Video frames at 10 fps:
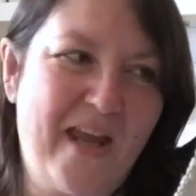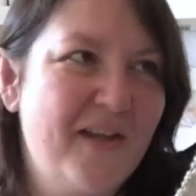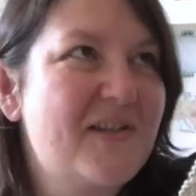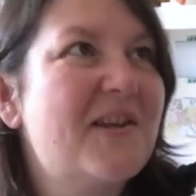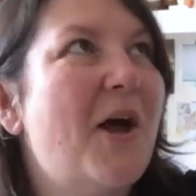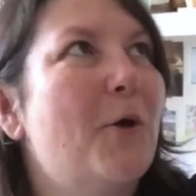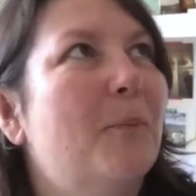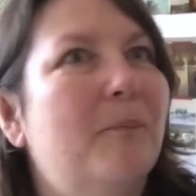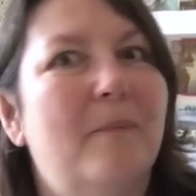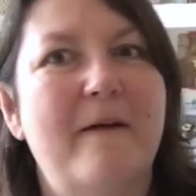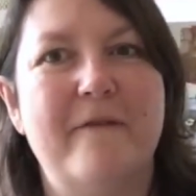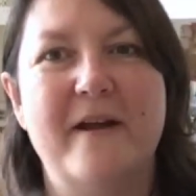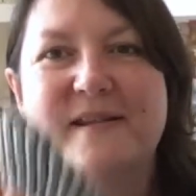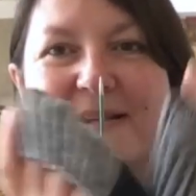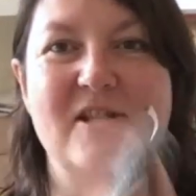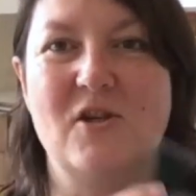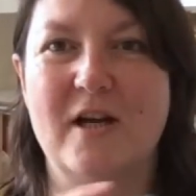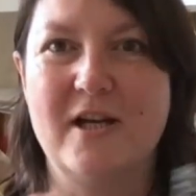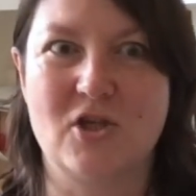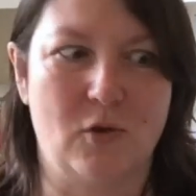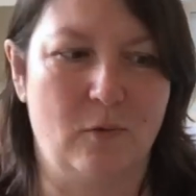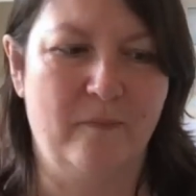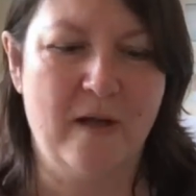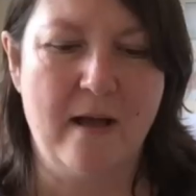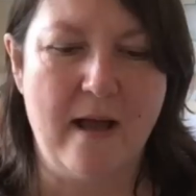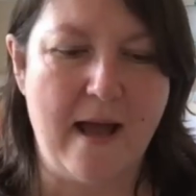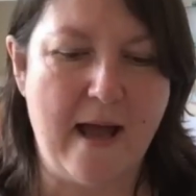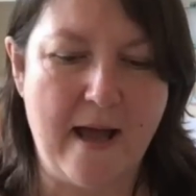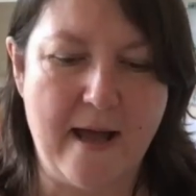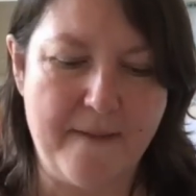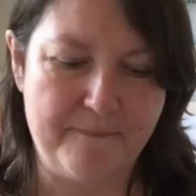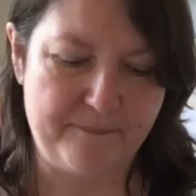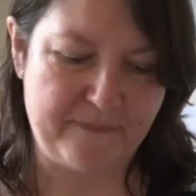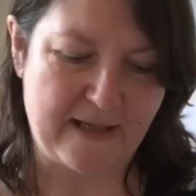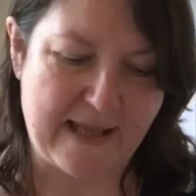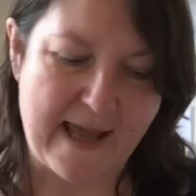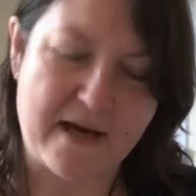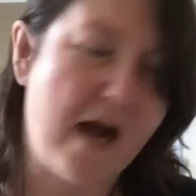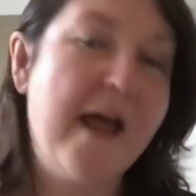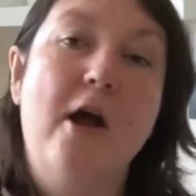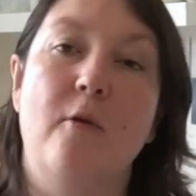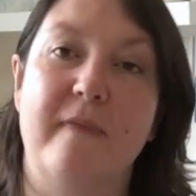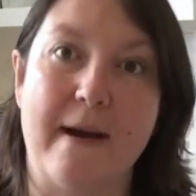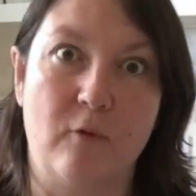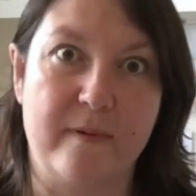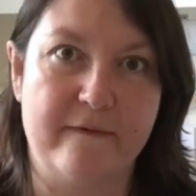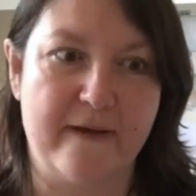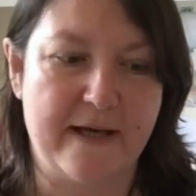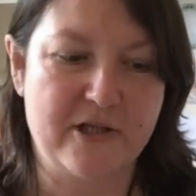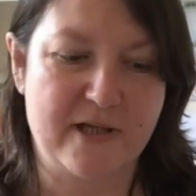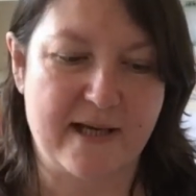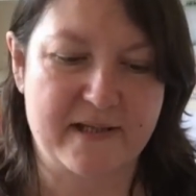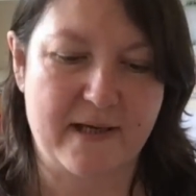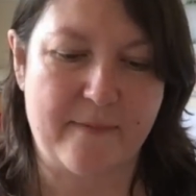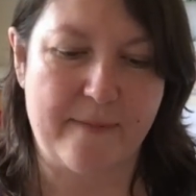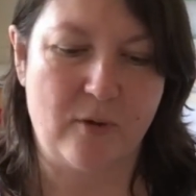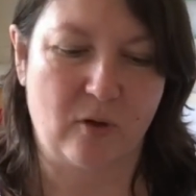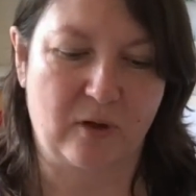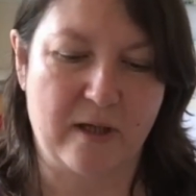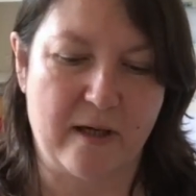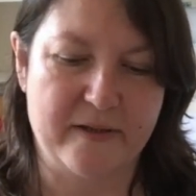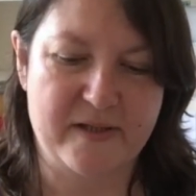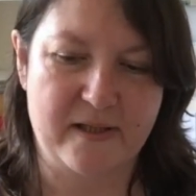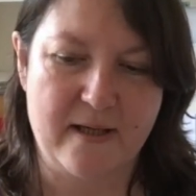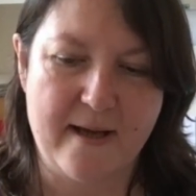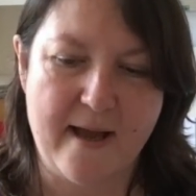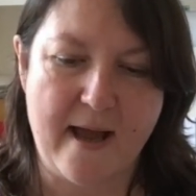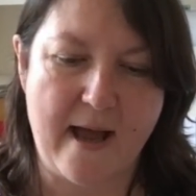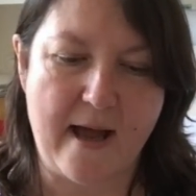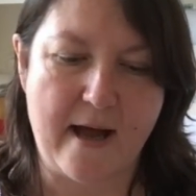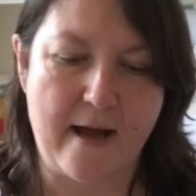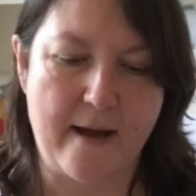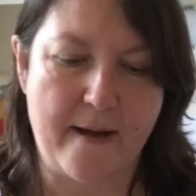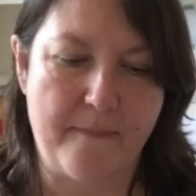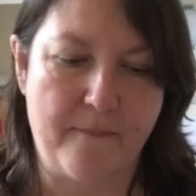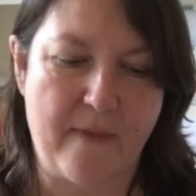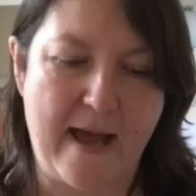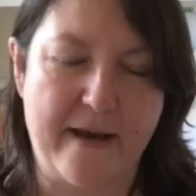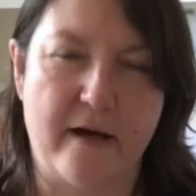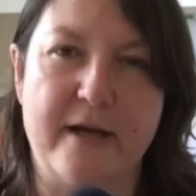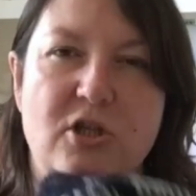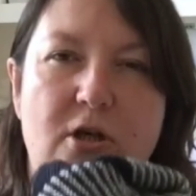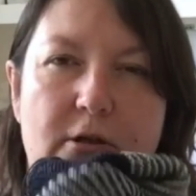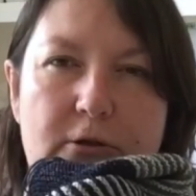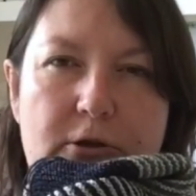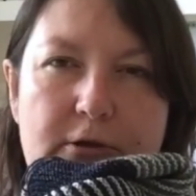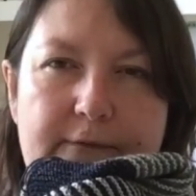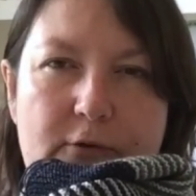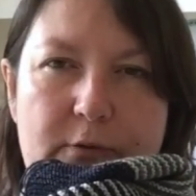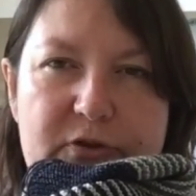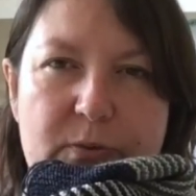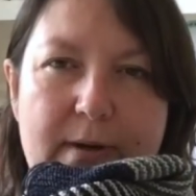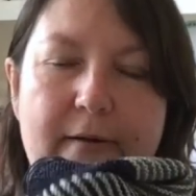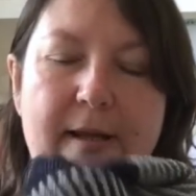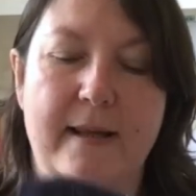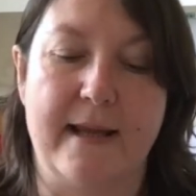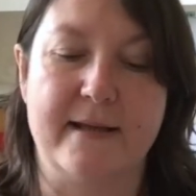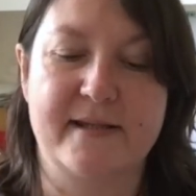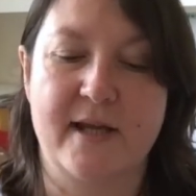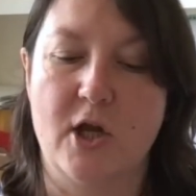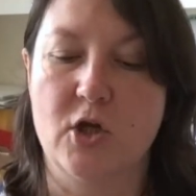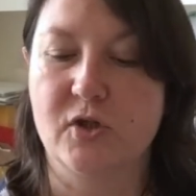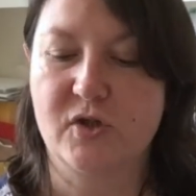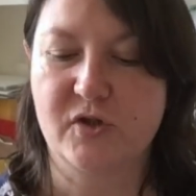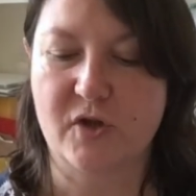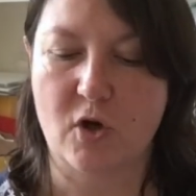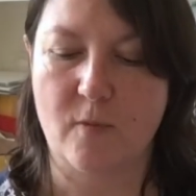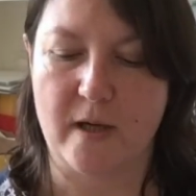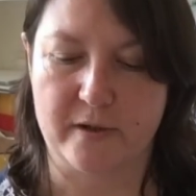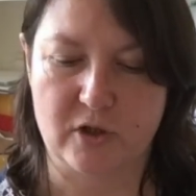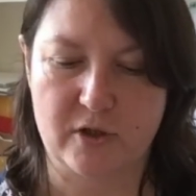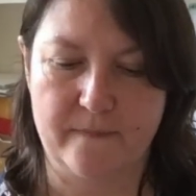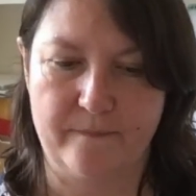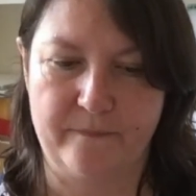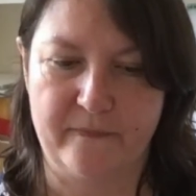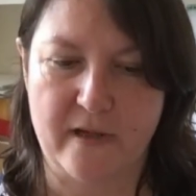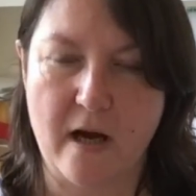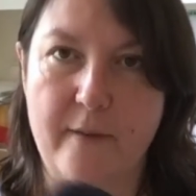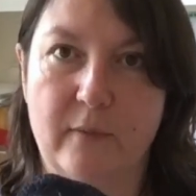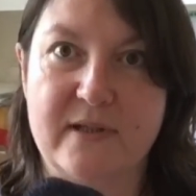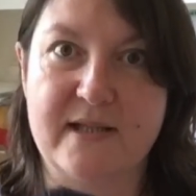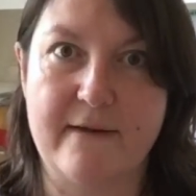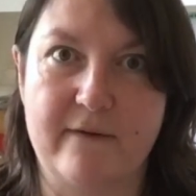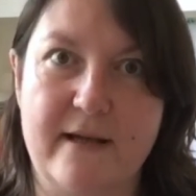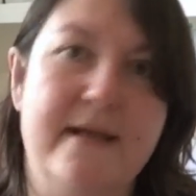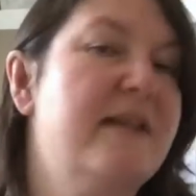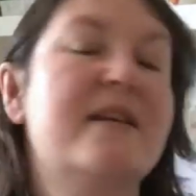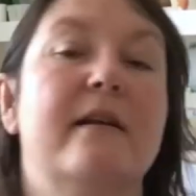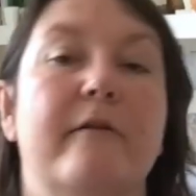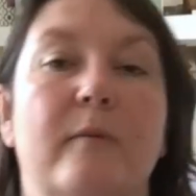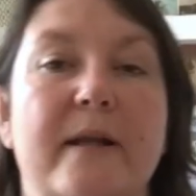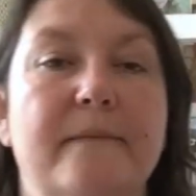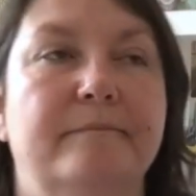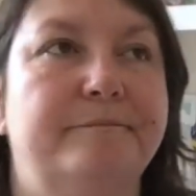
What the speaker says: So, my Vertices Unite shawl. Again, I hope that will be finished next time I podcast. And I shall look forward to wearing this so much. I will definitely knit another one.